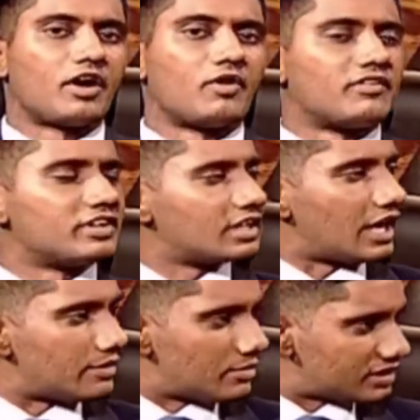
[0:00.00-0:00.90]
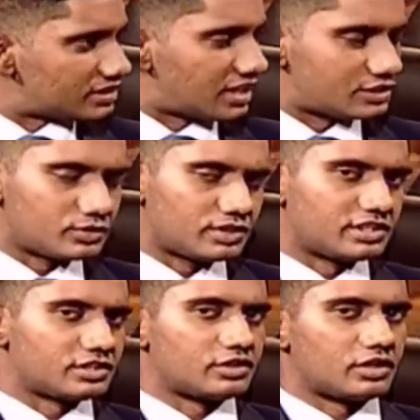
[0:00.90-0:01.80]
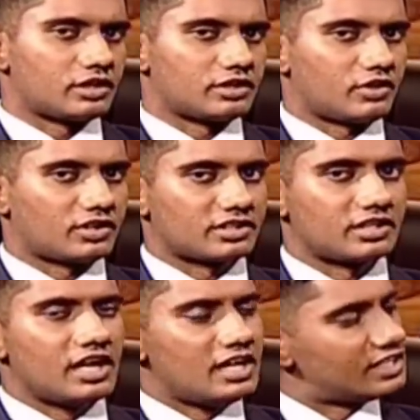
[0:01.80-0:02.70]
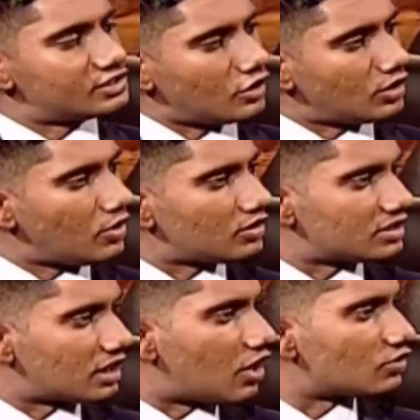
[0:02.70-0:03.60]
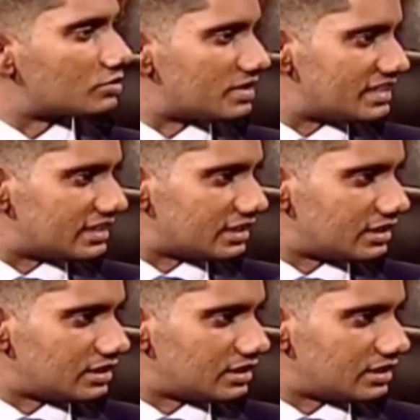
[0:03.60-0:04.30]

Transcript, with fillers: However, I must ask you this, uh, Doctor. Let's talk about accountability.